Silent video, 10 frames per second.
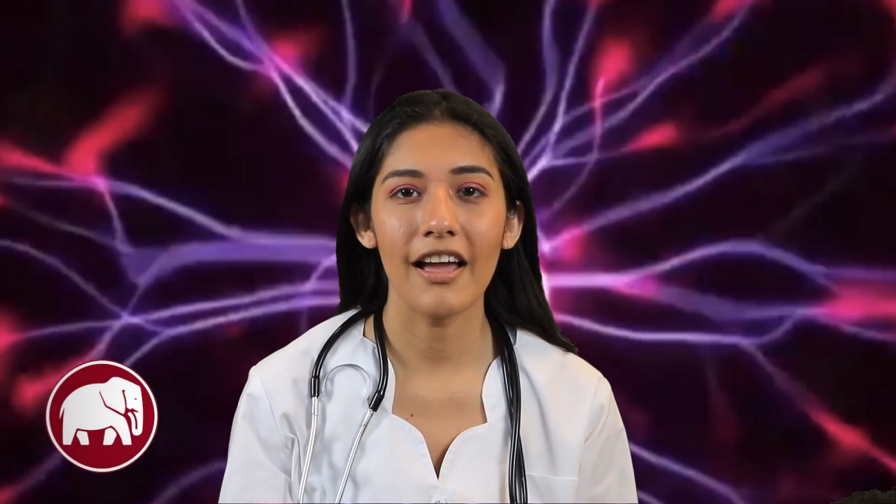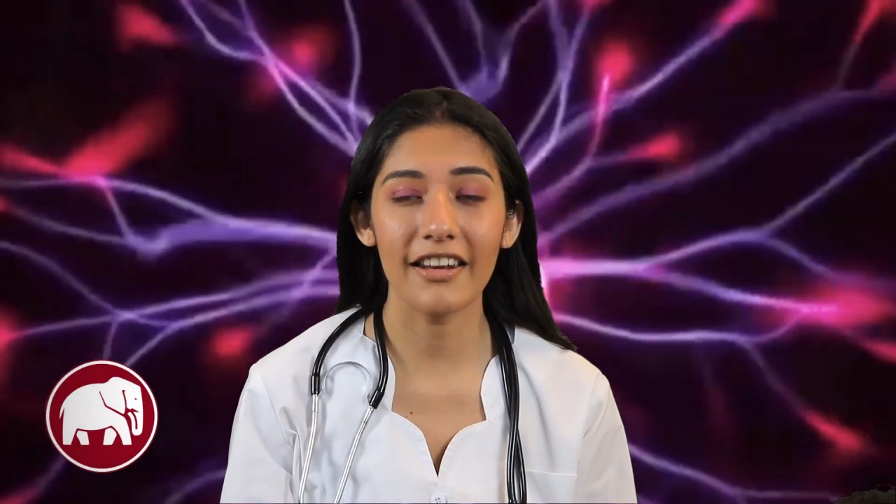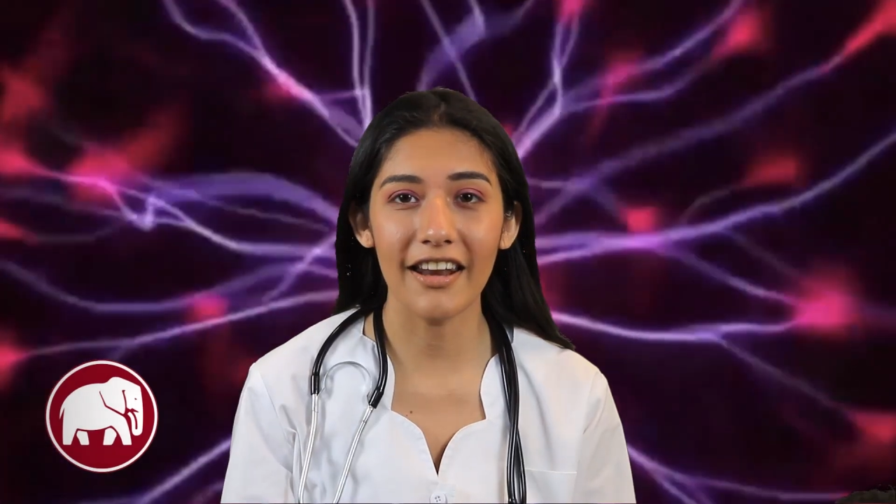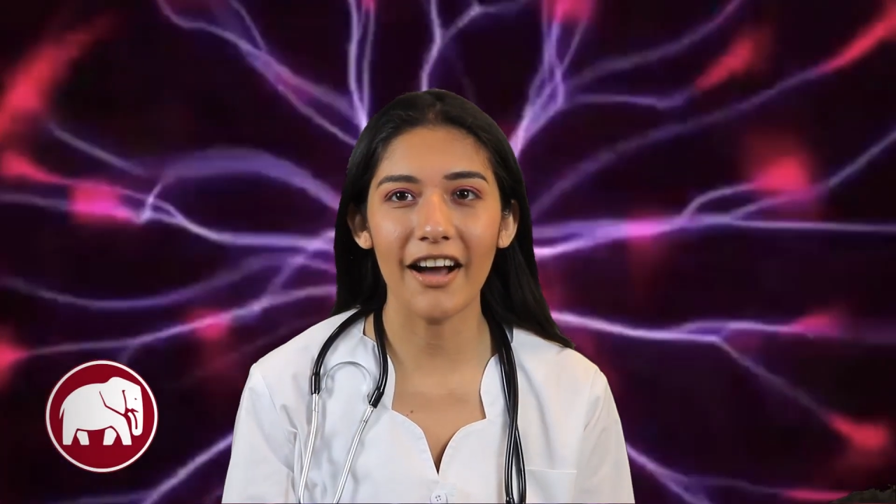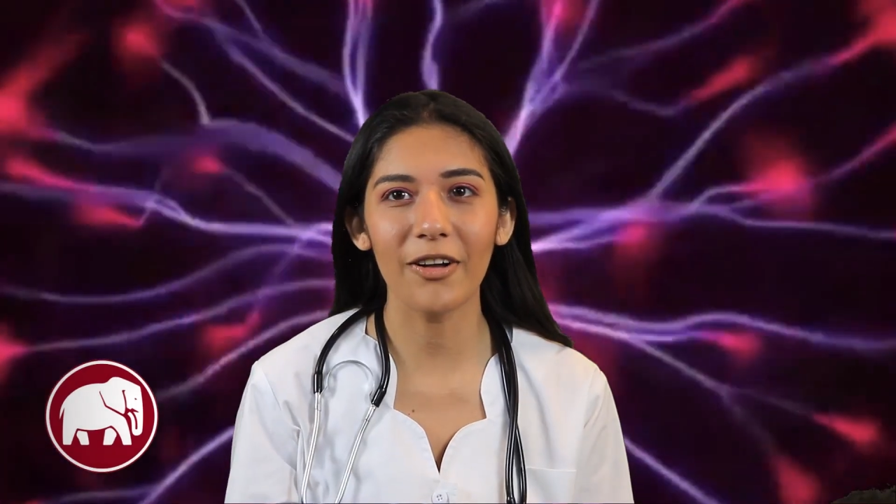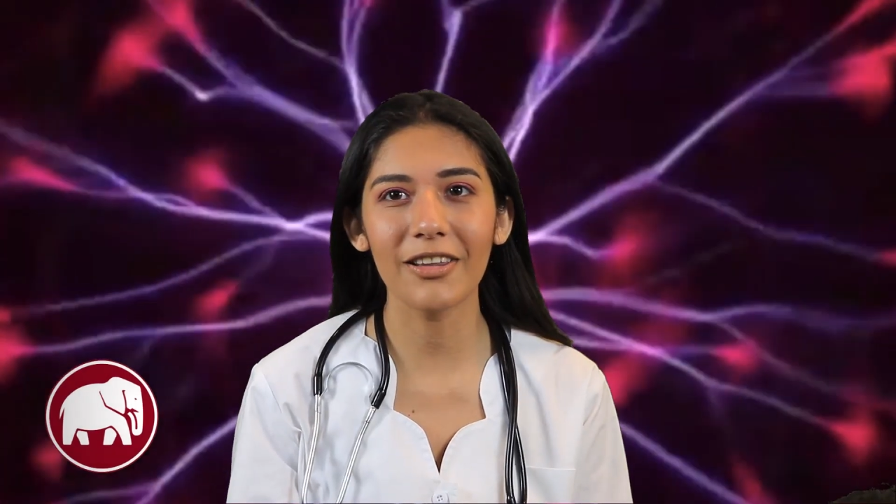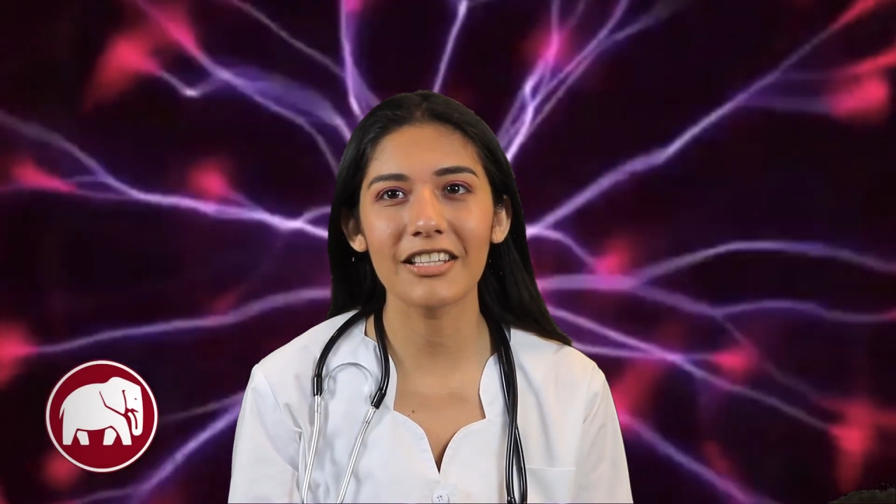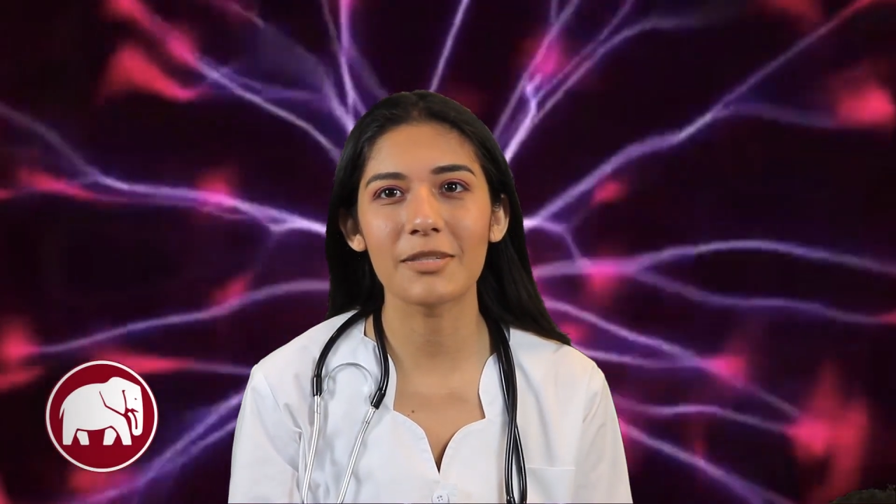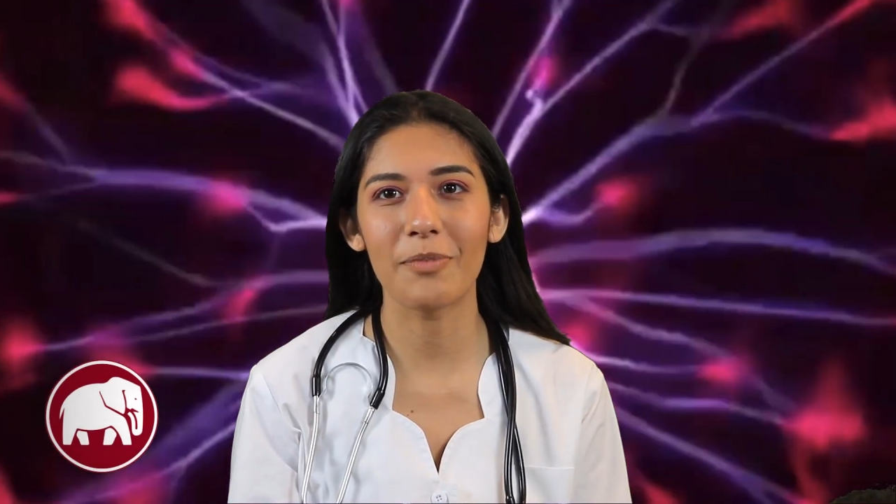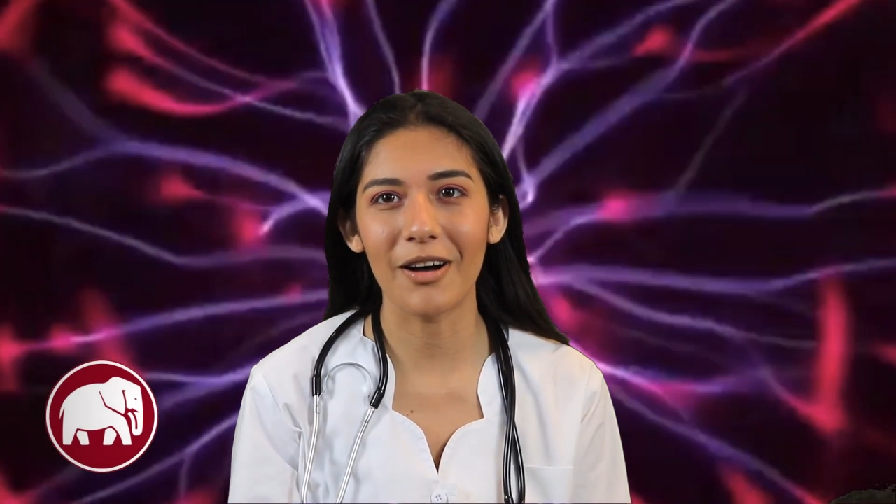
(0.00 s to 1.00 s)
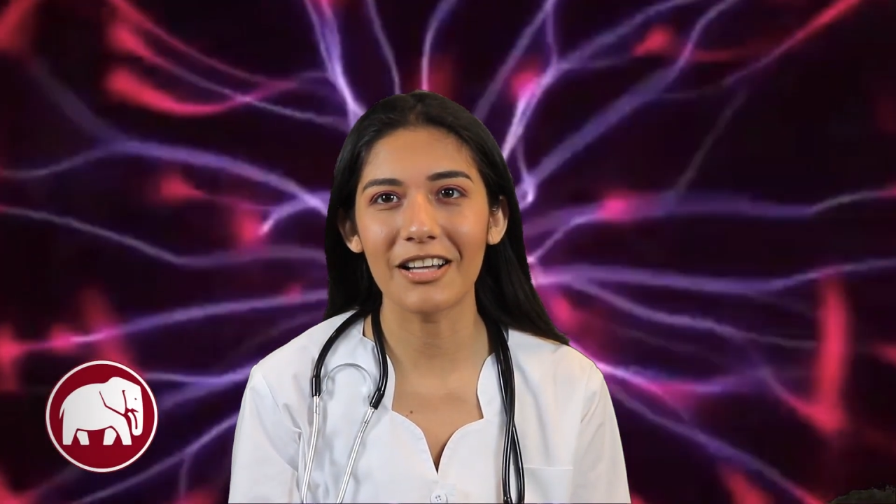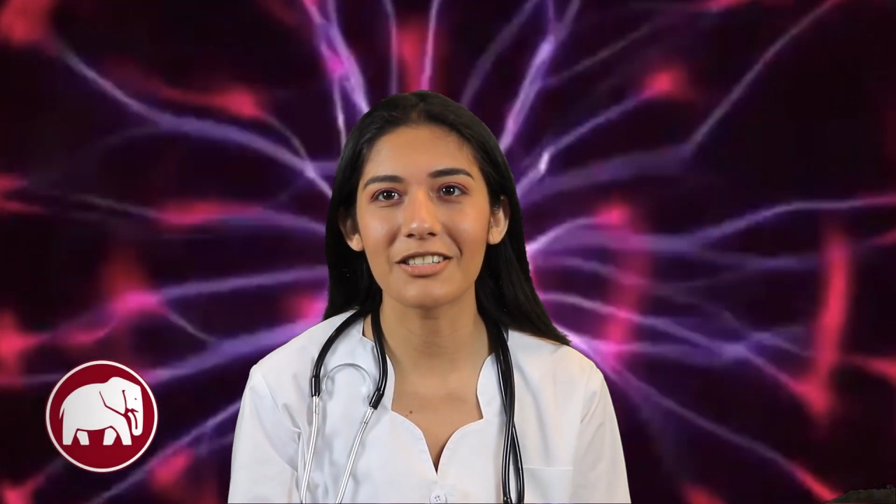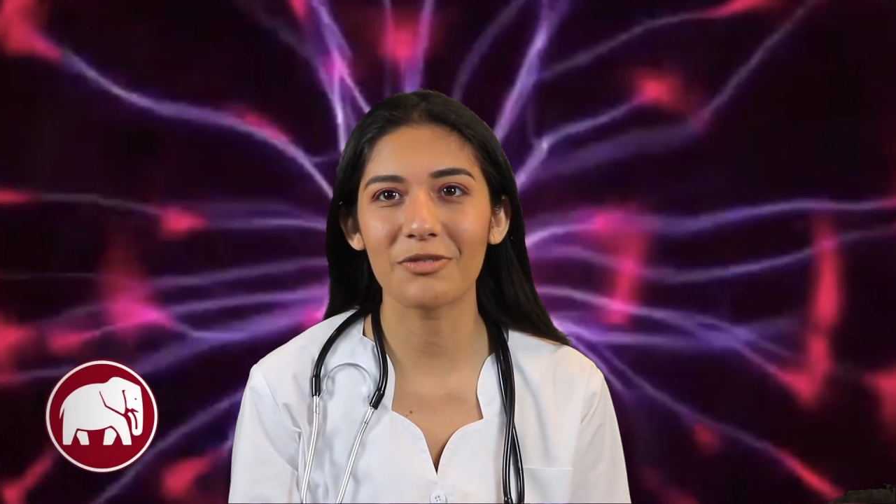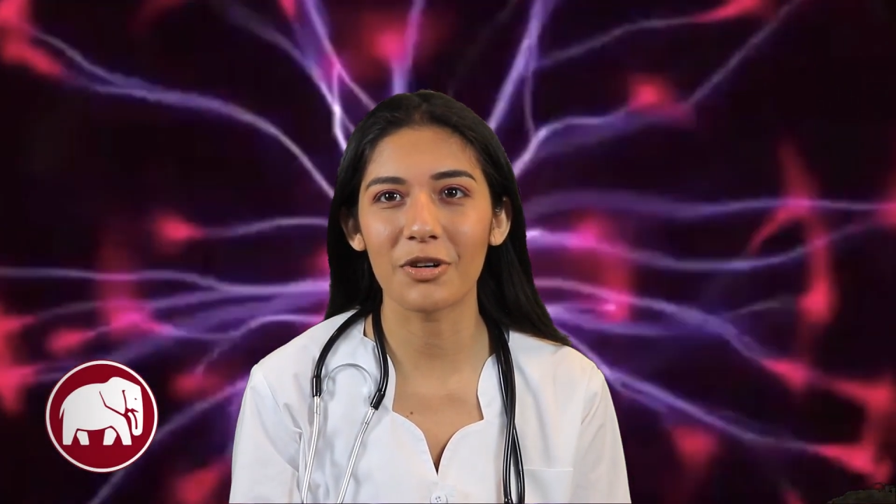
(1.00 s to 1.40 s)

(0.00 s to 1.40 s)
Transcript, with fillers: And now let's pause